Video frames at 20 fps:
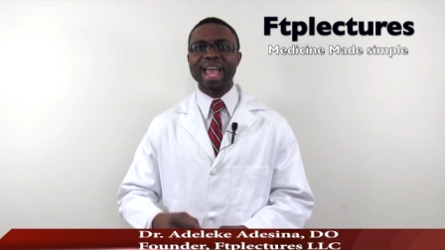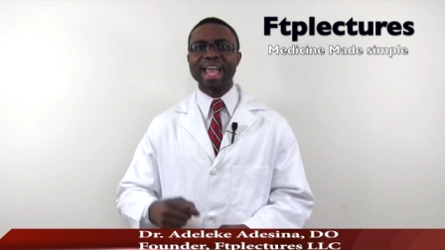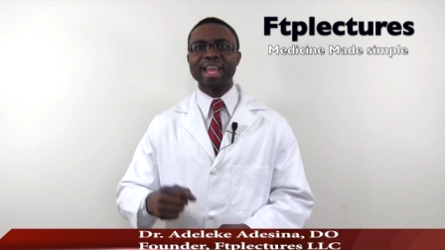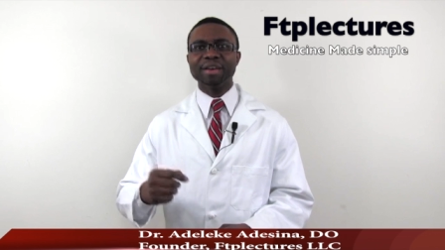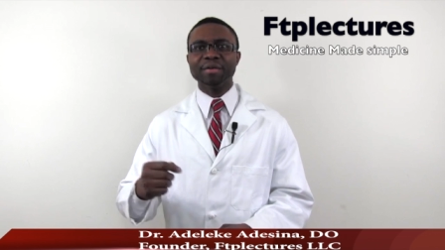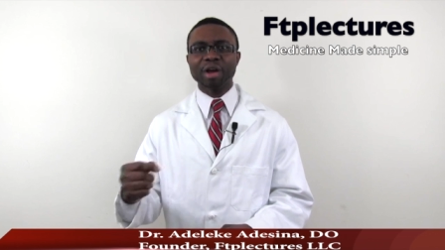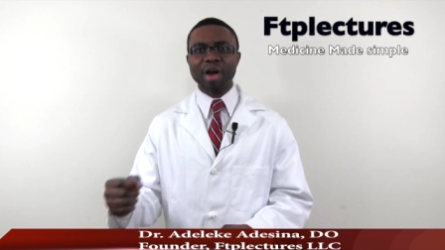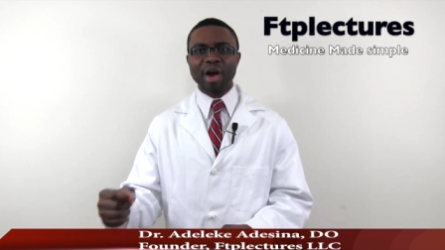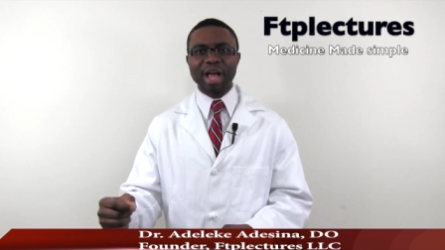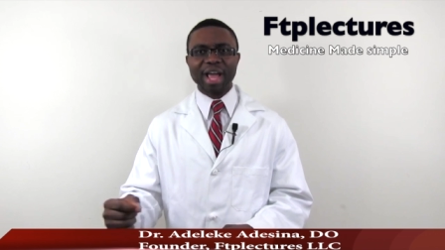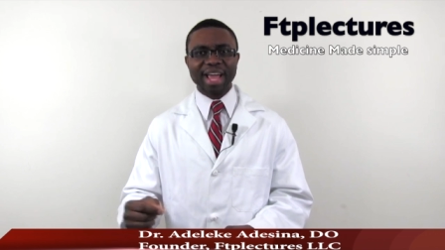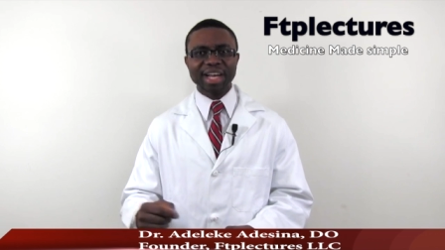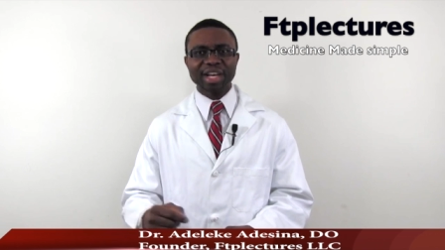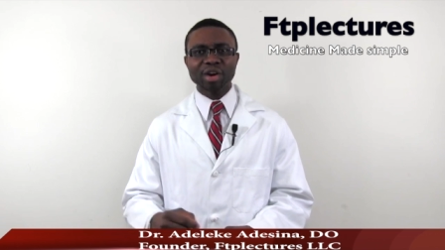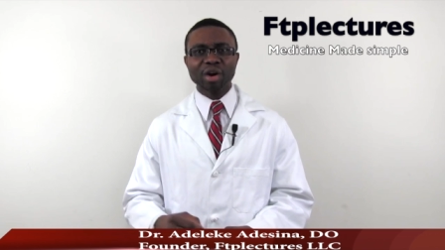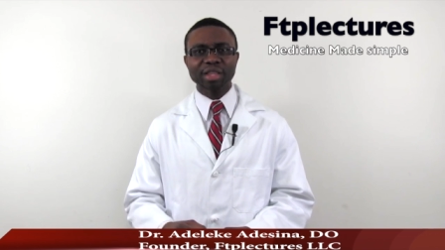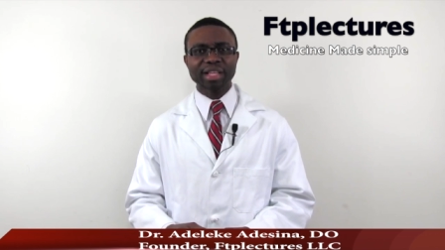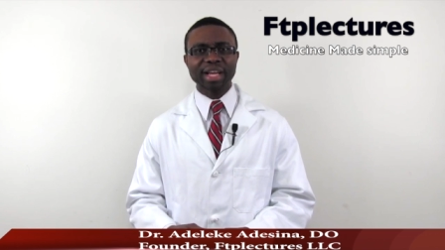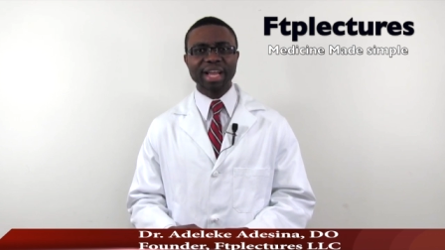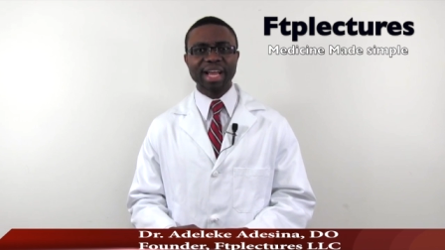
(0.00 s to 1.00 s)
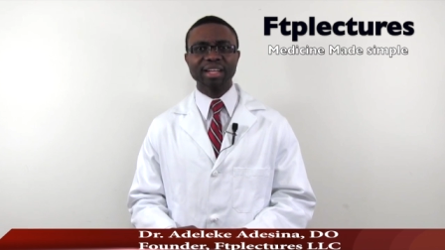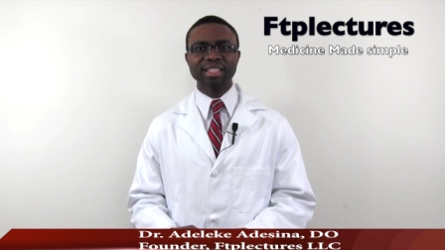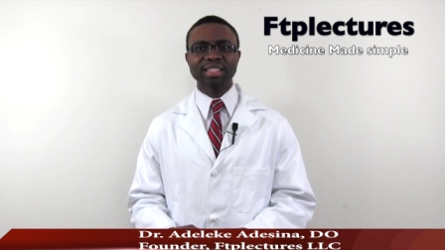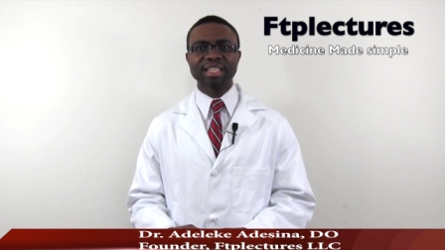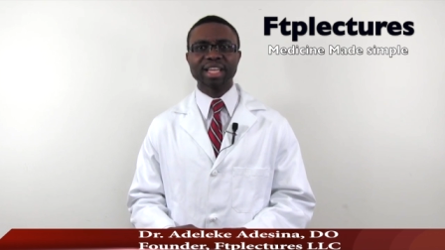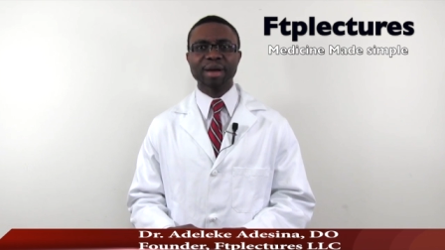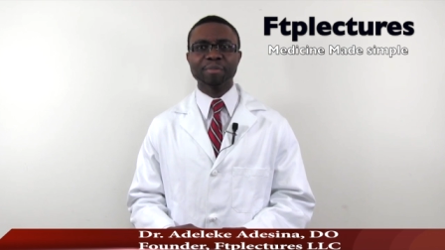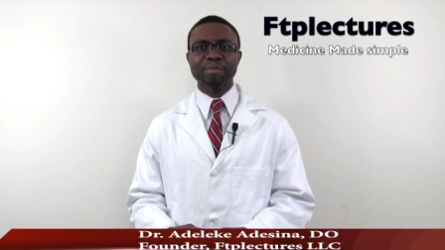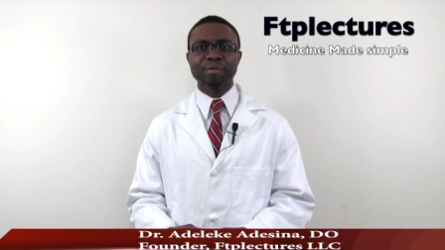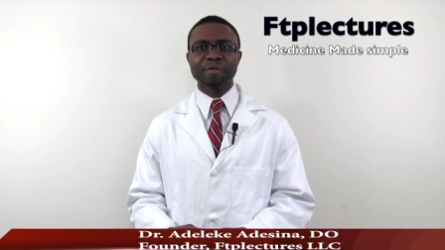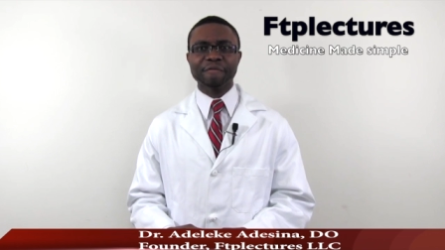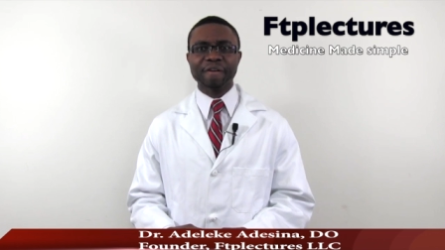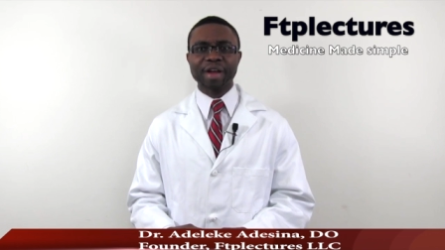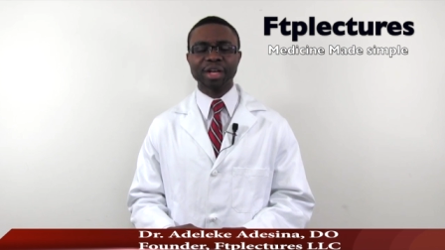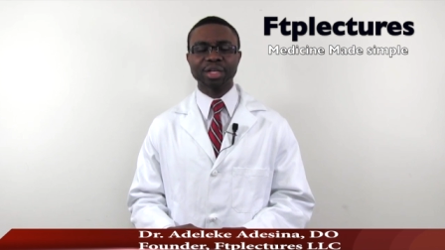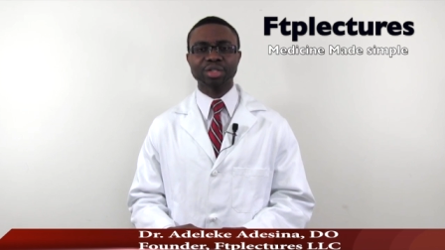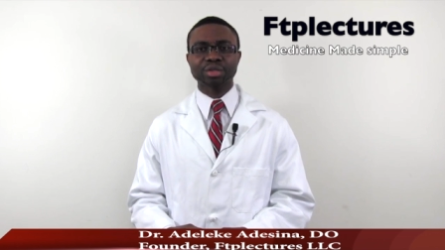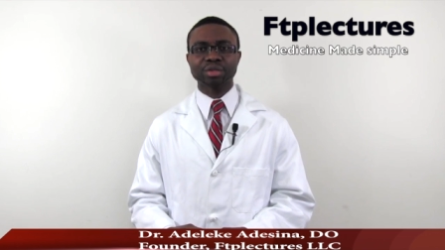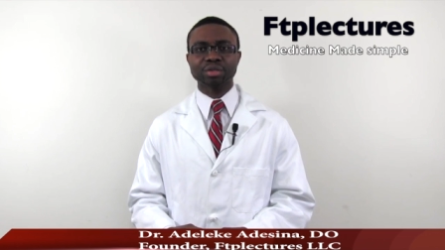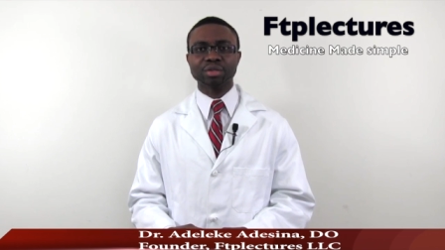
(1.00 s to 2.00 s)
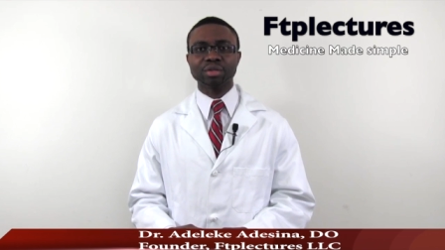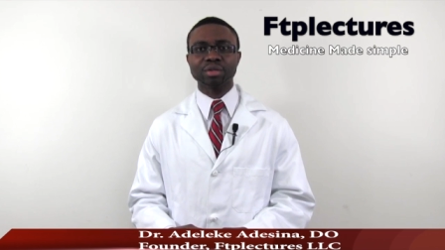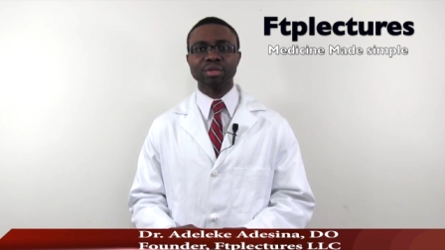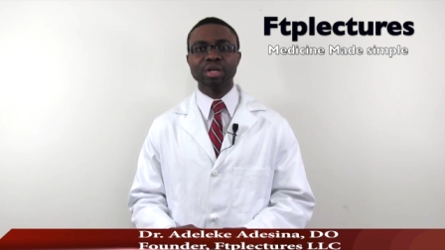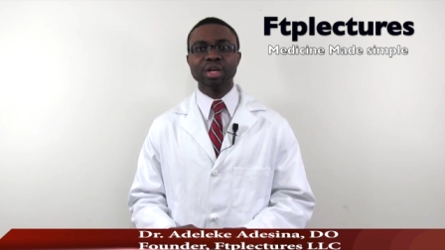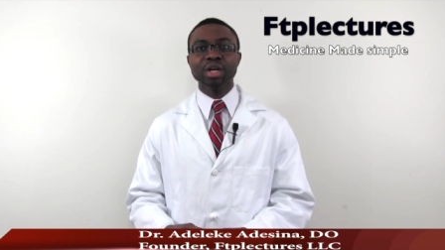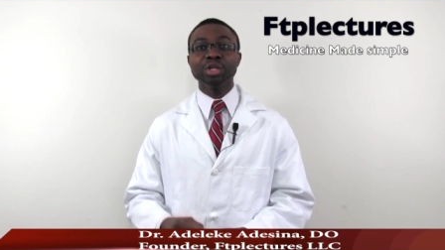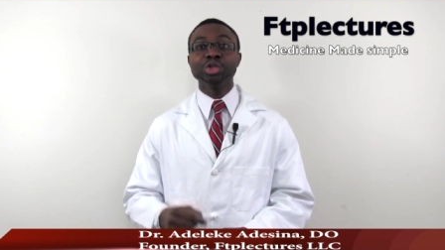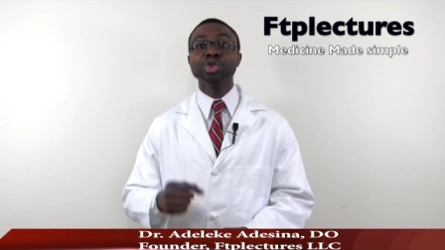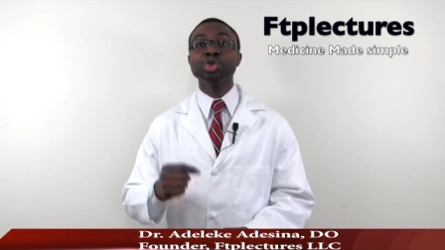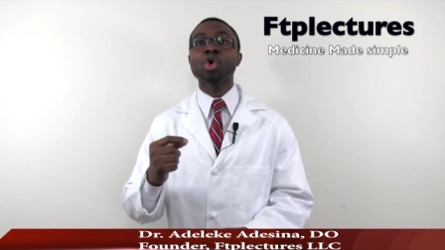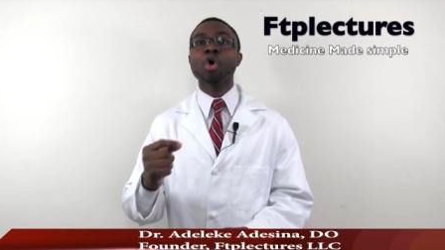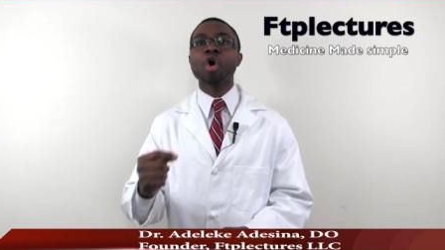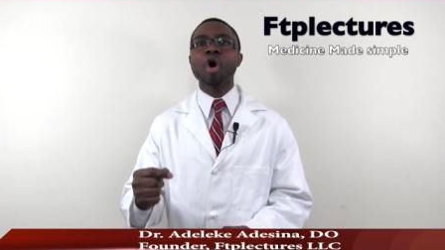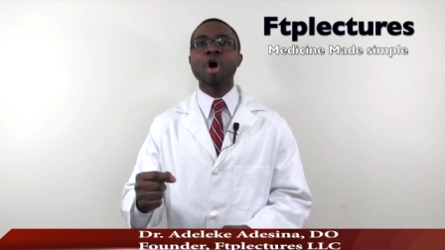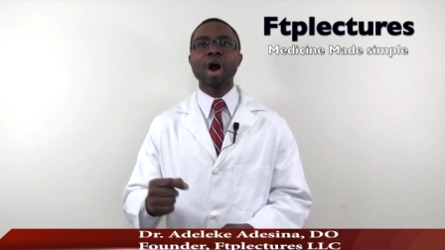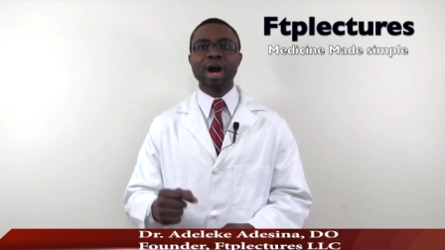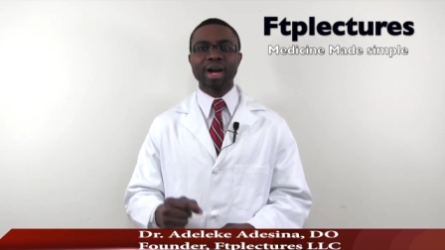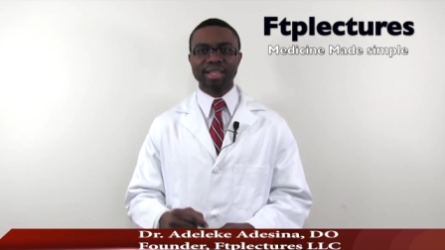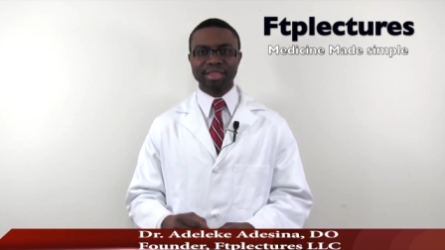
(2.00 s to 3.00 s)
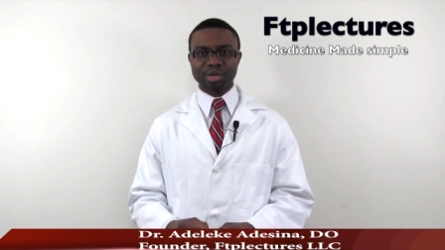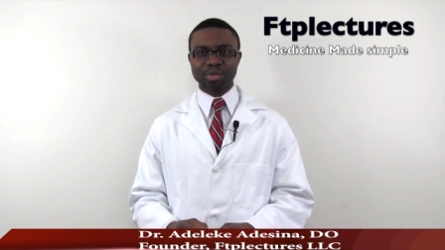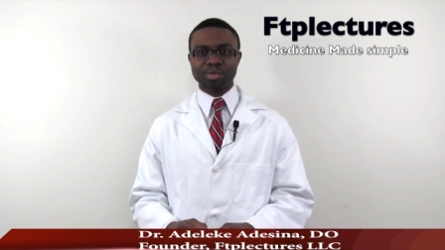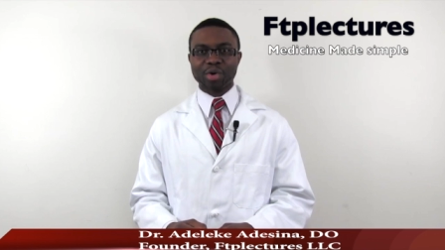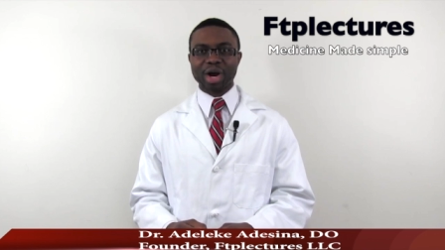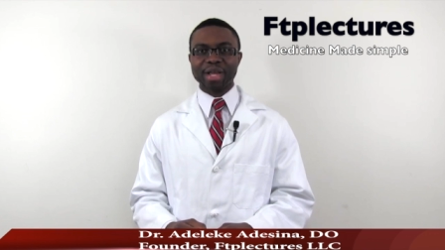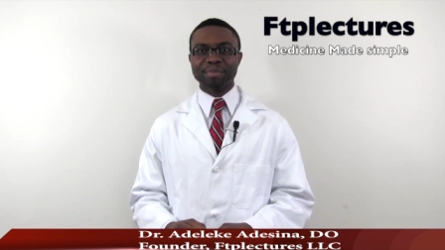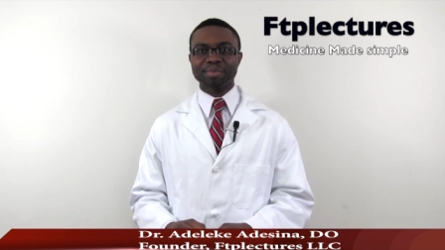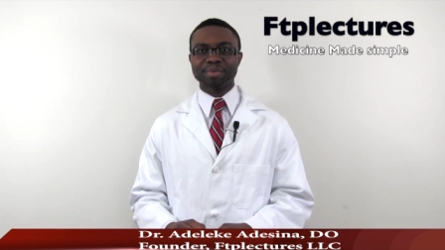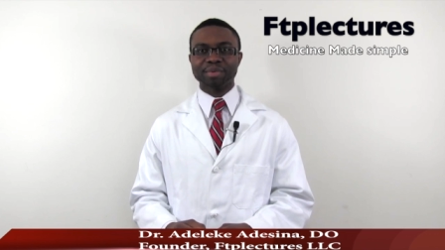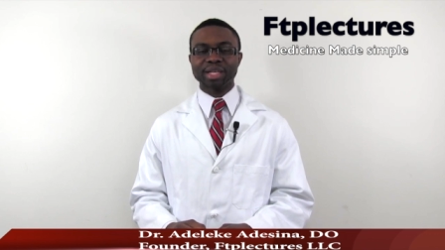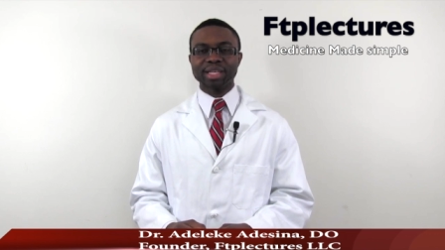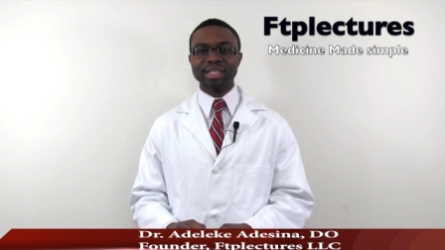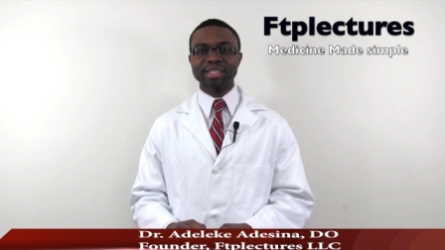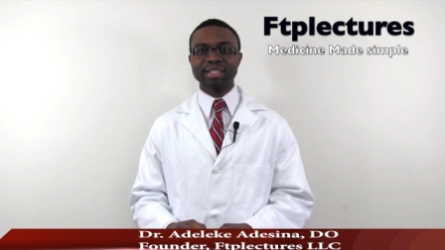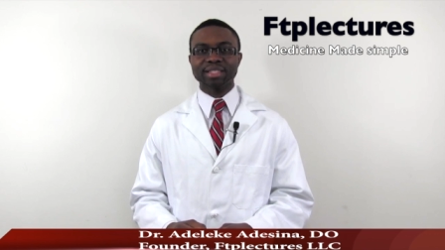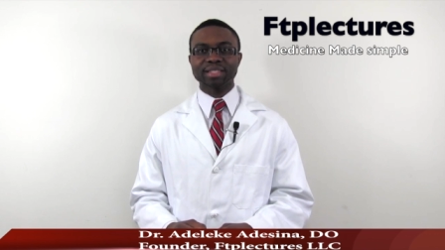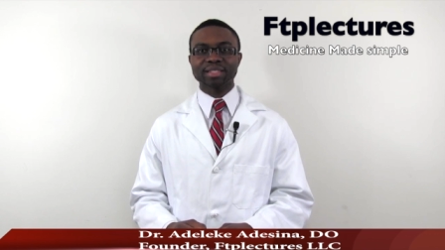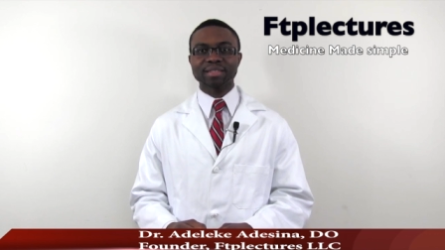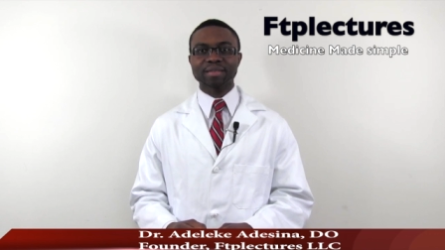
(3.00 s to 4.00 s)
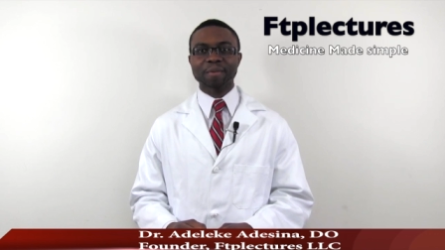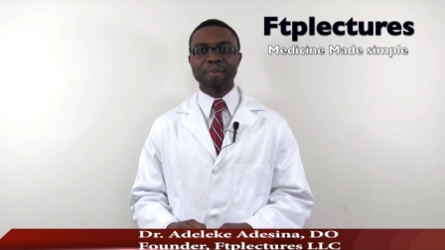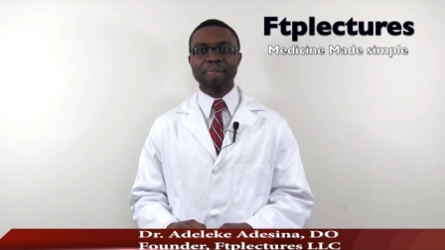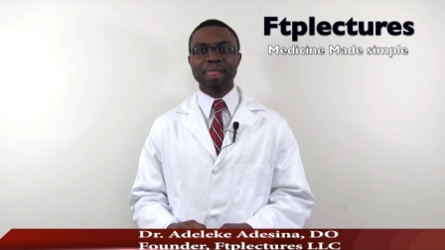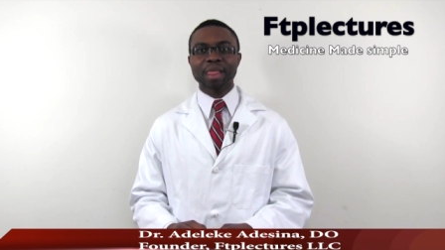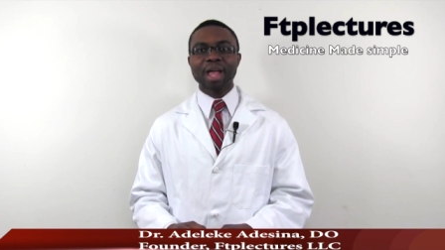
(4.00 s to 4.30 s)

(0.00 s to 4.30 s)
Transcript: and any other healthcare professional? You are at the right place.